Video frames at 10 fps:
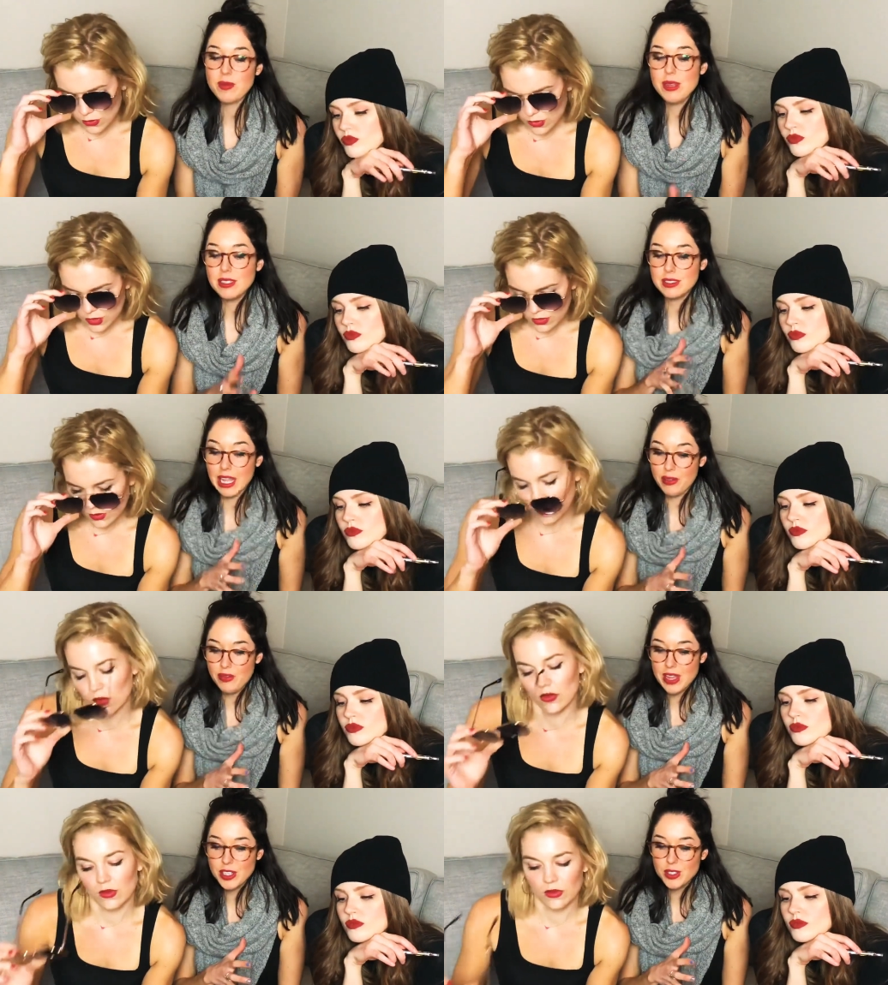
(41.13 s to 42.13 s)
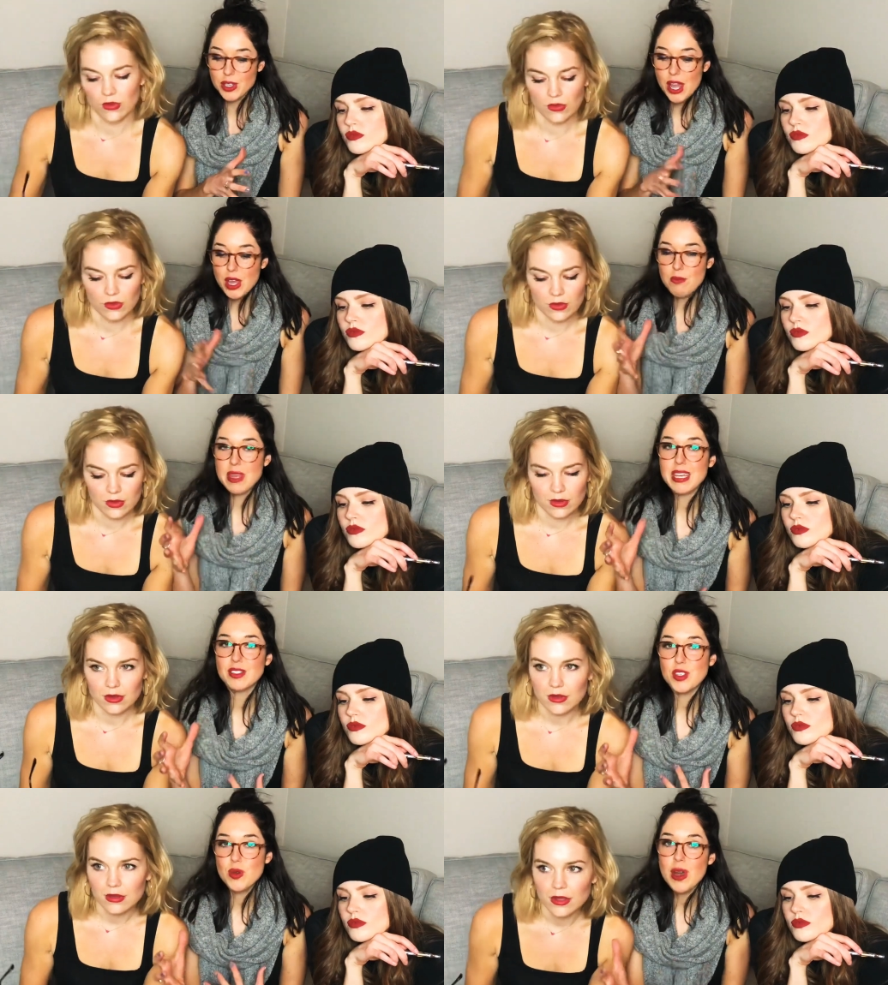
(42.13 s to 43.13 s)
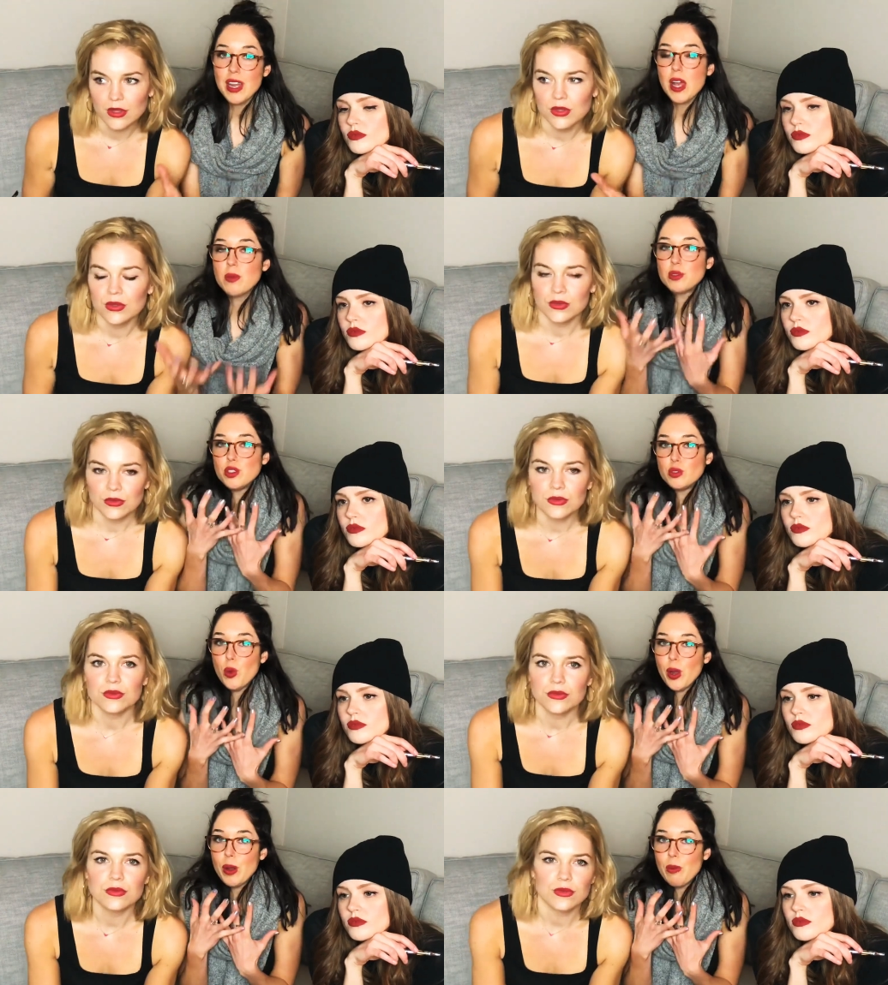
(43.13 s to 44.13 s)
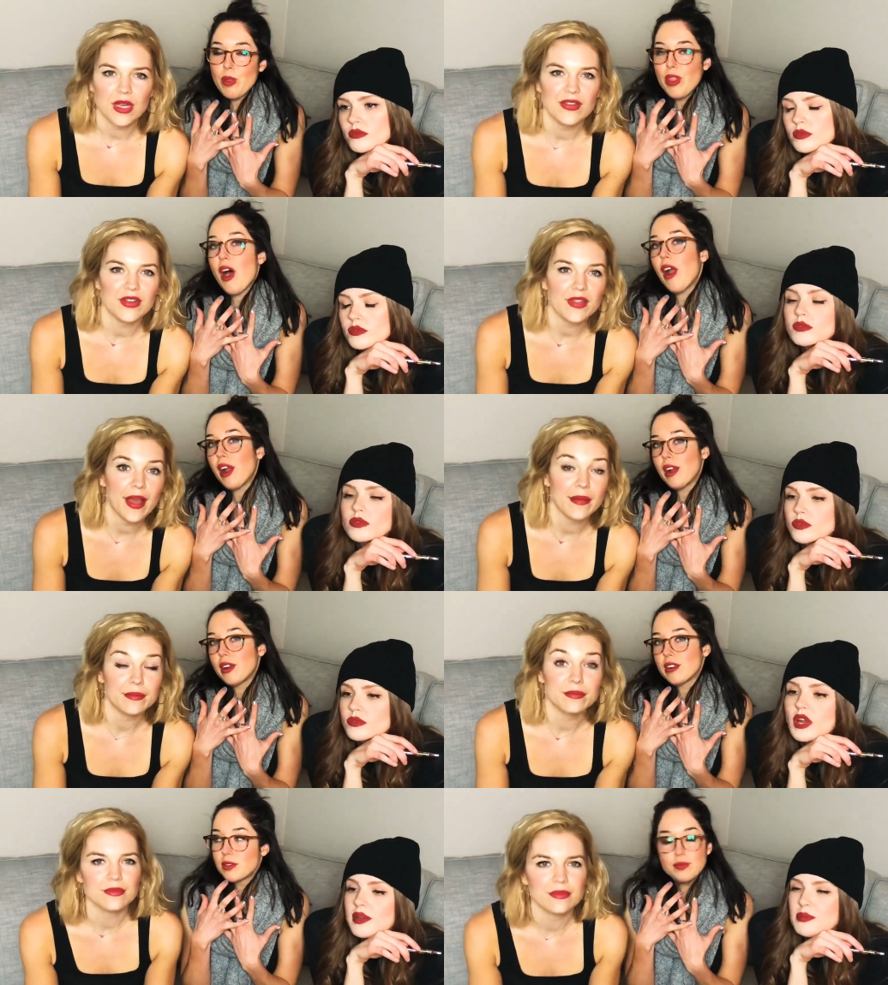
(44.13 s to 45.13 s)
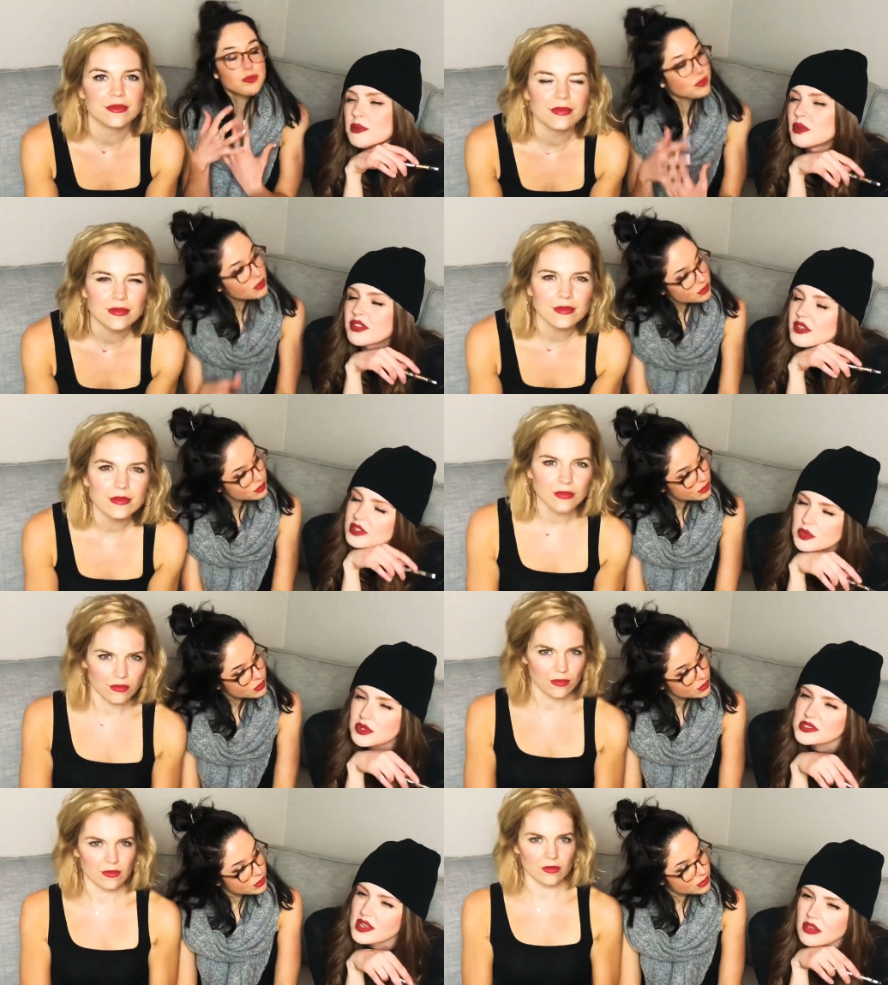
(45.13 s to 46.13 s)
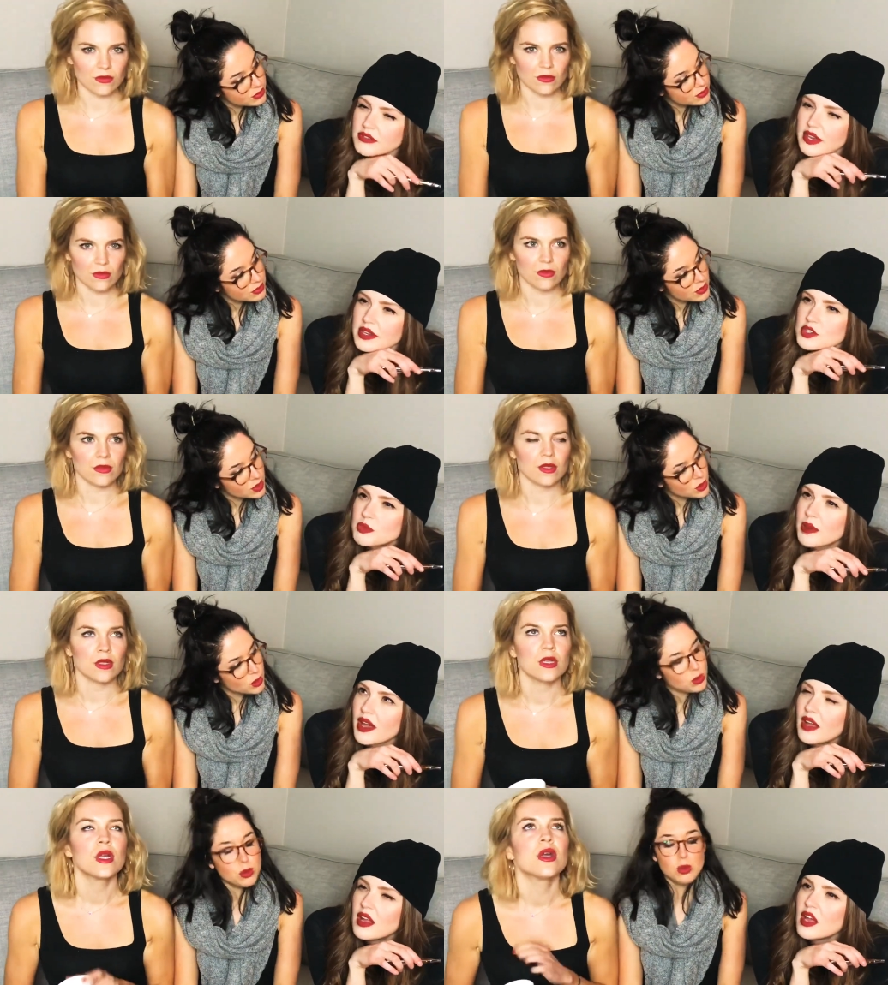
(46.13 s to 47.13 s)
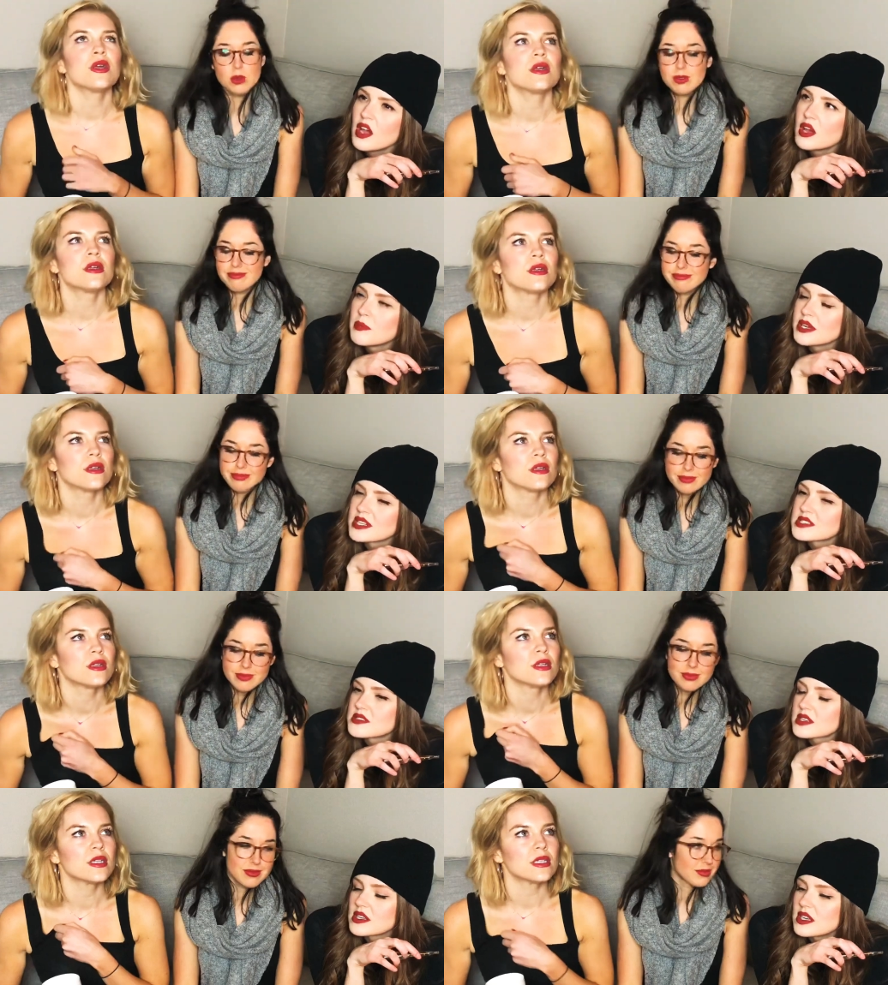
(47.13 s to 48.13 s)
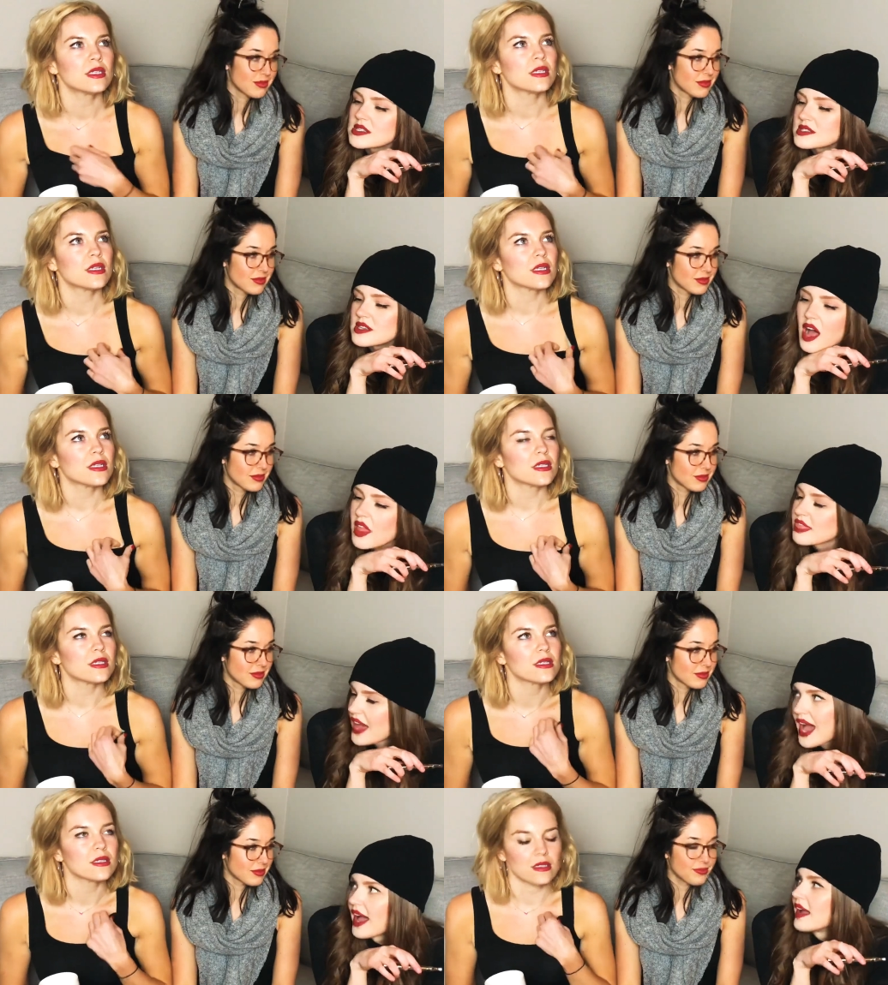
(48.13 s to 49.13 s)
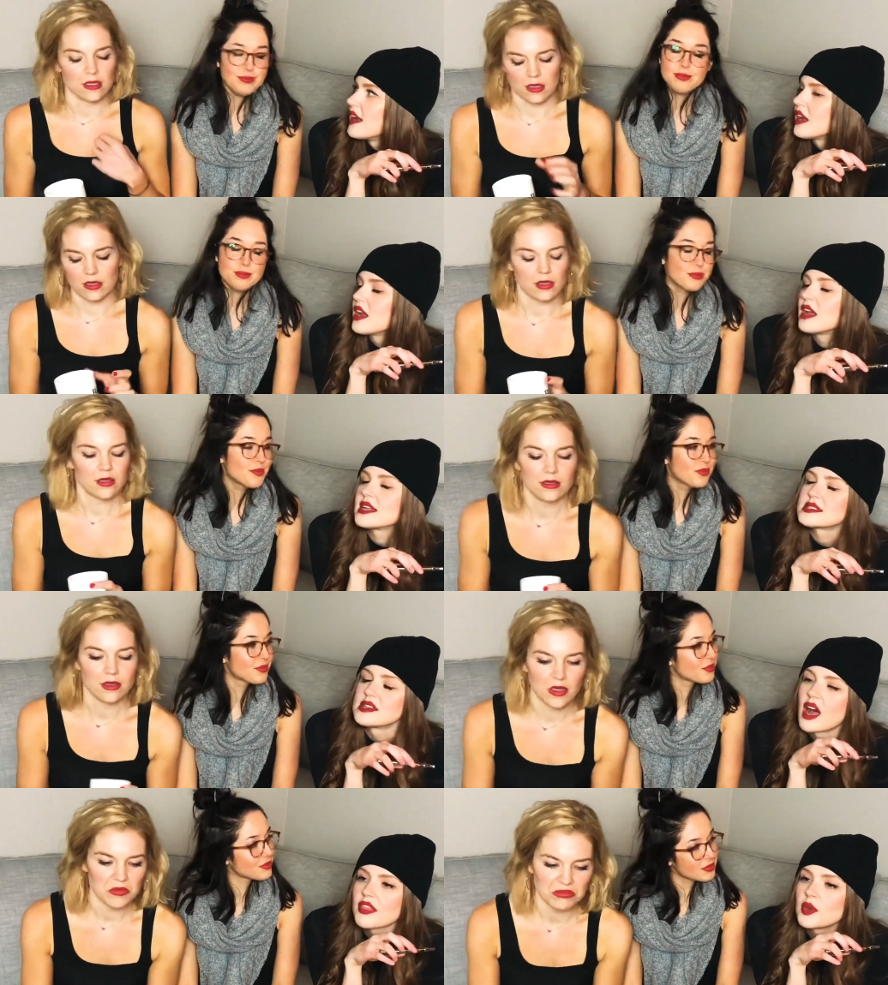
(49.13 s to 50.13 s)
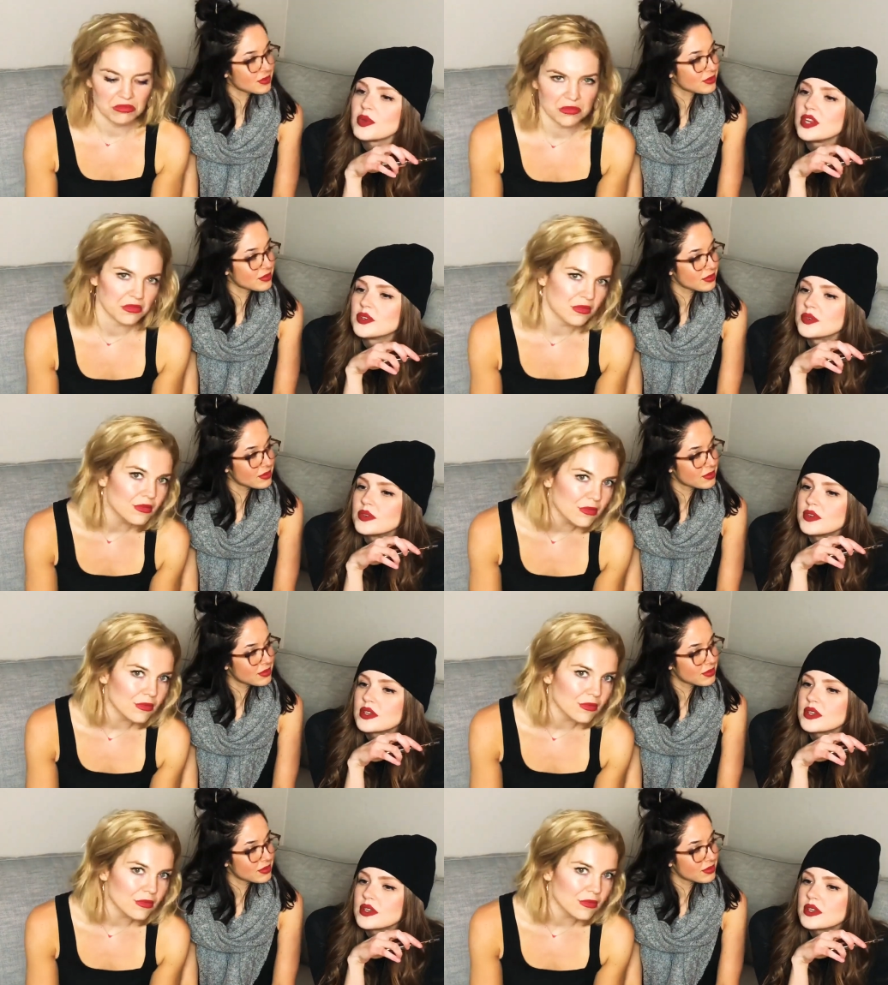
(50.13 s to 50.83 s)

Speaker 1: to be selfish because you gotta absorb. I feel art. that.
Speaker 2: Right, and people think that we're selfish, but Ooh. but it's it's not that. Mm-mm. It's not that we don't